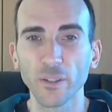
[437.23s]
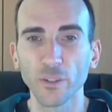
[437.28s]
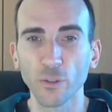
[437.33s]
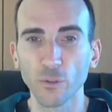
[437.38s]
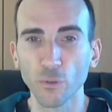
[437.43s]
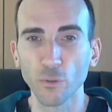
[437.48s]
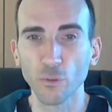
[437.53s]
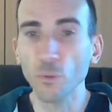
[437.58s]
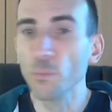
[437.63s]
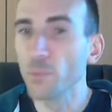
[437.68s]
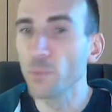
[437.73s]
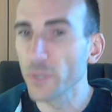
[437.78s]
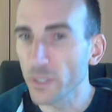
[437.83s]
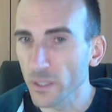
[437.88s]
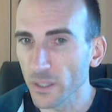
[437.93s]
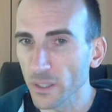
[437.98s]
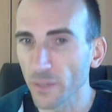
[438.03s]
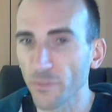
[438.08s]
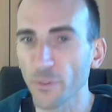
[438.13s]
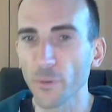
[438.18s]

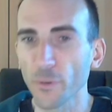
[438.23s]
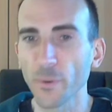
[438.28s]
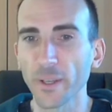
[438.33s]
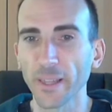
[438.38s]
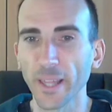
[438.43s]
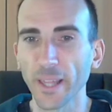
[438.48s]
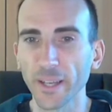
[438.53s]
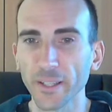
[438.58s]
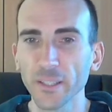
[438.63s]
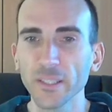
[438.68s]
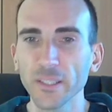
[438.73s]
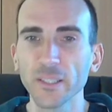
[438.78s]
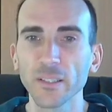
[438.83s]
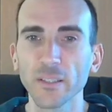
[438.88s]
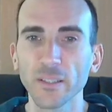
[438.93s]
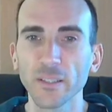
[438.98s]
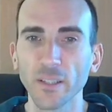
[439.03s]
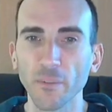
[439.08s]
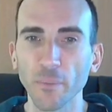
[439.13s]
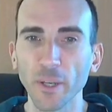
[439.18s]
groups of 3
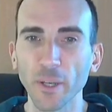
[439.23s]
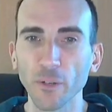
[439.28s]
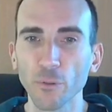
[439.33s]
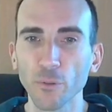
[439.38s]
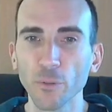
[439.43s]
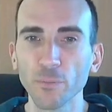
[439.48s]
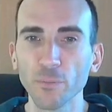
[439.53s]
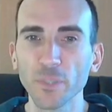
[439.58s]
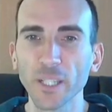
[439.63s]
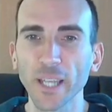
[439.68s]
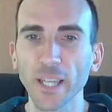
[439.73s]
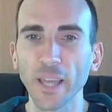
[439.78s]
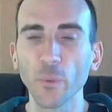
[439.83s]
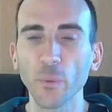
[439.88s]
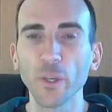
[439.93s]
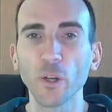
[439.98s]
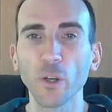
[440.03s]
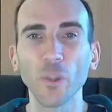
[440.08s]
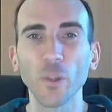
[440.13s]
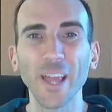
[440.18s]
letters, they've been grouped together.
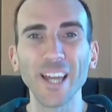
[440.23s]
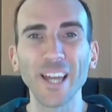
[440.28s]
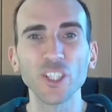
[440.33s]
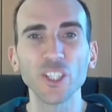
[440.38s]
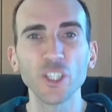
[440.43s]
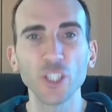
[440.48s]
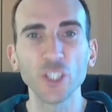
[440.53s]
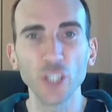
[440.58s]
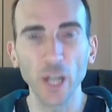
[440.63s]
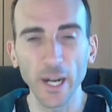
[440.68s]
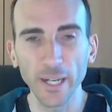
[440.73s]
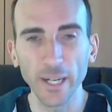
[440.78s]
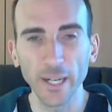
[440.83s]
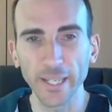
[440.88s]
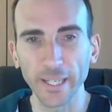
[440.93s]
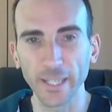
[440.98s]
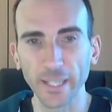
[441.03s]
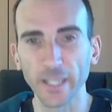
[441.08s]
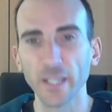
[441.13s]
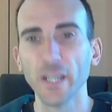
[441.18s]
We call that
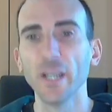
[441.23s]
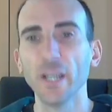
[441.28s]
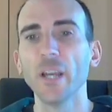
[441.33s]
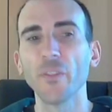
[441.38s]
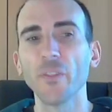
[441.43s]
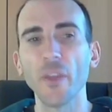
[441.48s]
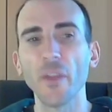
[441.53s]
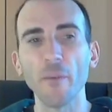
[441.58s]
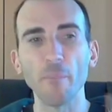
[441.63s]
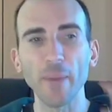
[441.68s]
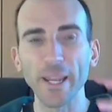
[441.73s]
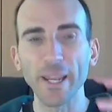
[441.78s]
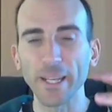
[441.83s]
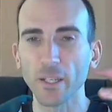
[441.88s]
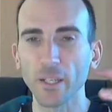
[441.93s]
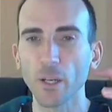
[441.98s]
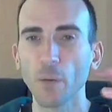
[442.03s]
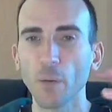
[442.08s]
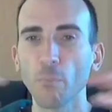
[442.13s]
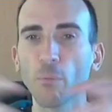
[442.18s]
chunking. They've
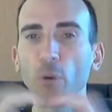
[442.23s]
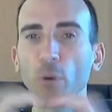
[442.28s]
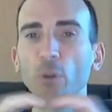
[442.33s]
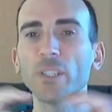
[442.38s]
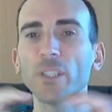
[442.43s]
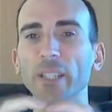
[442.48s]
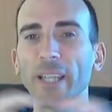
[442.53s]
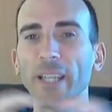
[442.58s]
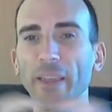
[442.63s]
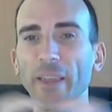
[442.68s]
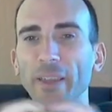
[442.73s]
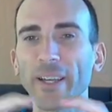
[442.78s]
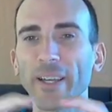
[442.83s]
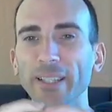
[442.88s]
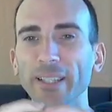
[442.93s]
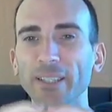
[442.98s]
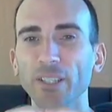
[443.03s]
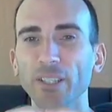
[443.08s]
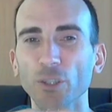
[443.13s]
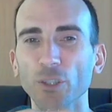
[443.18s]
been put together
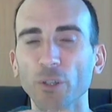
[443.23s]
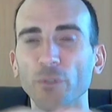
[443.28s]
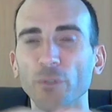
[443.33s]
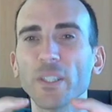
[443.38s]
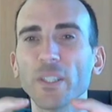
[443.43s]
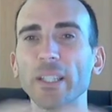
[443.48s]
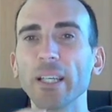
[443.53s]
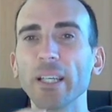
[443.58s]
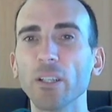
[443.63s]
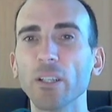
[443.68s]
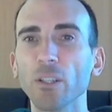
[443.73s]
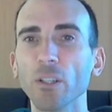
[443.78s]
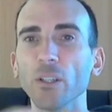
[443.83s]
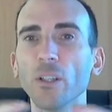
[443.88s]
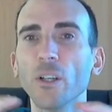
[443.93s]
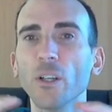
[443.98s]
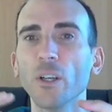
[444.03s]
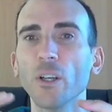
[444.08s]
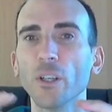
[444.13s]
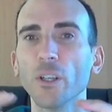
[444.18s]
into sort of
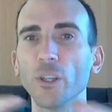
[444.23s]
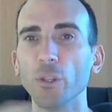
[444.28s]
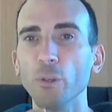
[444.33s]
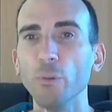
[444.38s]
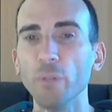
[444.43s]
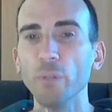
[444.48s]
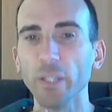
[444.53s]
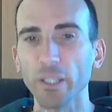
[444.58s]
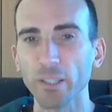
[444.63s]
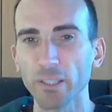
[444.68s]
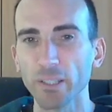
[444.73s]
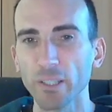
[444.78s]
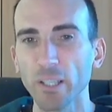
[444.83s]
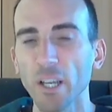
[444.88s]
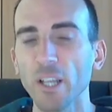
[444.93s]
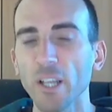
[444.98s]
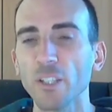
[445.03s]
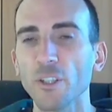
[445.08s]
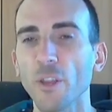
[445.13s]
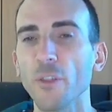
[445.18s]
single units
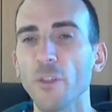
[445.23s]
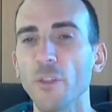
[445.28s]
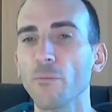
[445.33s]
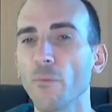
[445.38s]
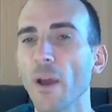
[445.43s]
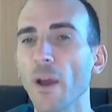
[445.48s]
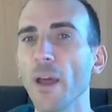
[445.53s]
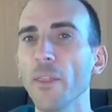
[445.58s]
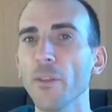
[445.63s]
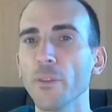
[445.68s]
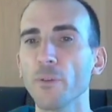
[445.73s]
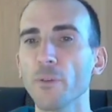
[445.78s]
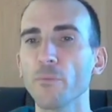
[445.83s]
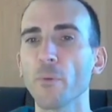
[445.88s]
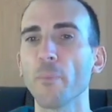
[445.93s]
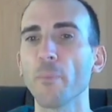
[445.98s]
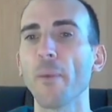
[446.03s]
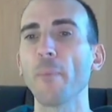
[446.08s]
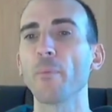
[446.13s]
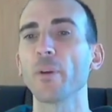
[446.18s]
so that rather than
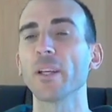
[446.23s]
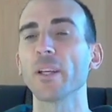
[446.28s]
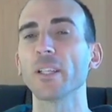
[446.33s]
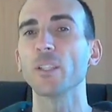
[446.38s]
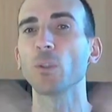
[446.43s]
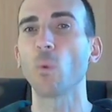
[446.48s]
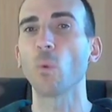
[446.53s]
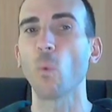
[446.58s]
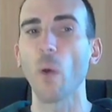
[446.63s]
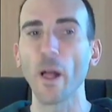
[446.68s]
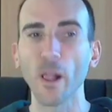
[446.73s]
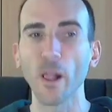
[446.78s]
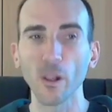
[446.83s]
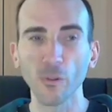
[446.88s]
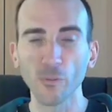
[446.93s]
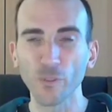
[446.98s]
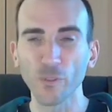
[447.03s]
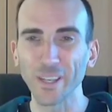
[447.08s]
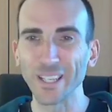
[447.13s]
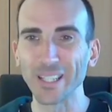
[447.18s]
remembering
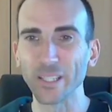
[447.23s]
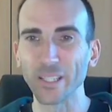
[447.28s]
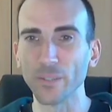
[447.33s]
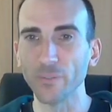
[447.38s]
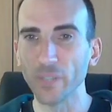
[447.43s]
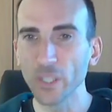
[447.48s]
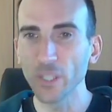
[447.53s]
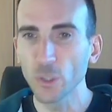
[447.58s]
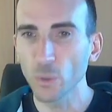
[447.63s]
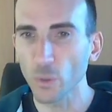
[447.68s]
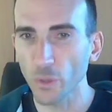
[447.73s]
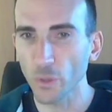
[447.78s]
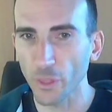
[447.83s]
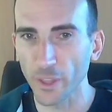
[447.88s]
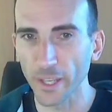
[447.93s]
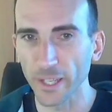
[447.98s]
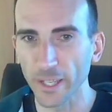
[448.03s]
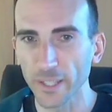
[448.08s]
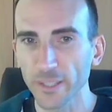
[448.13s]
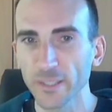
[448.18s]
12 individual
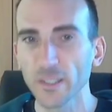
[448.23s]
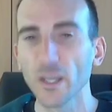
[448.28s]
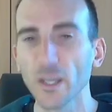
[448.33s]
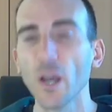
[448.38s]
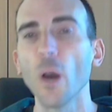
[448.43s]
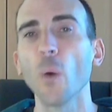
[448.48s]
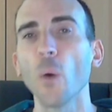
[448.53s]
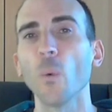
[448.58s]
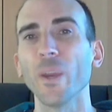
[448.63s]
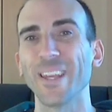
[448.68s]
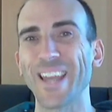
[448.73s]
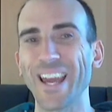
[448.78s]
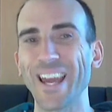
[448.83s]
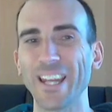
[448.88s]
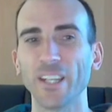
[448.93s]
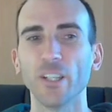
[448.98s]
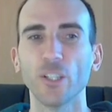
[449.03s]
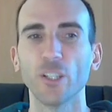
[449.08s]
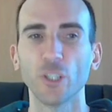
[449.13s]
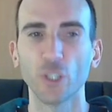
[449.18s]
things, we
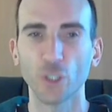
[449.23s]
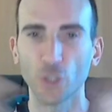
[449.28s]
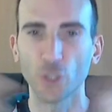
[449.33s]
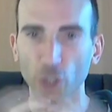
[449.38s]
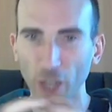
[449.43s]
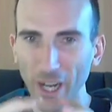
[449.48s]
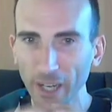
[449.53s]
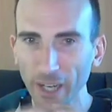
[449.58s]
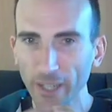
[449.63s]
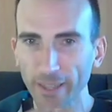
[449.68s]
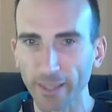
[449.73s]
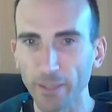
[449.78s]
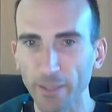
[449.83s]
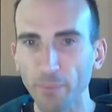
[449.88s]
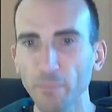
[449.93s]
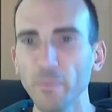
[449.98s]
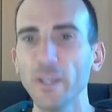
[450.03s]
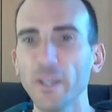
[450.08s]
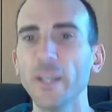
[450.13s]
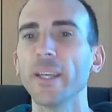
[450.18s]
can chunk
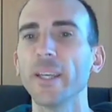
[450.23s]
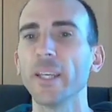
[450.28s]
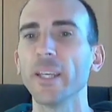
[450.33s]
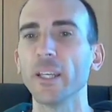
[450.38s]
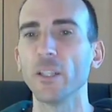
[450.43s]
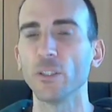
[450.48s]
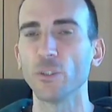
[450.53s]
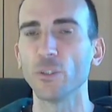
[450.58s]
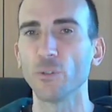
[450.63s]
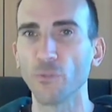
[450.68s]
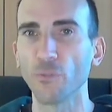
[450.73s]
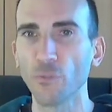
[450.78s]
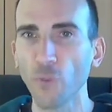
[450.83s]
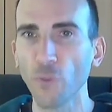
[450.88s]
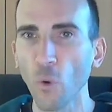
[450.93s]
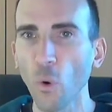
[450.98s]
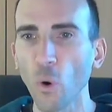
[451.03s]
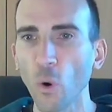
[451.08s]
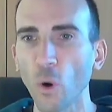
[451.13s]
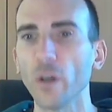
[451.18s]
them into
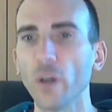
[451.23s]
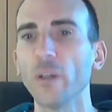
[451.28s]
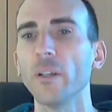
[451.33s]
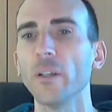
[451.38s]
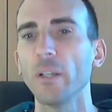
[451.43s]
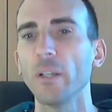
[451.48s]
4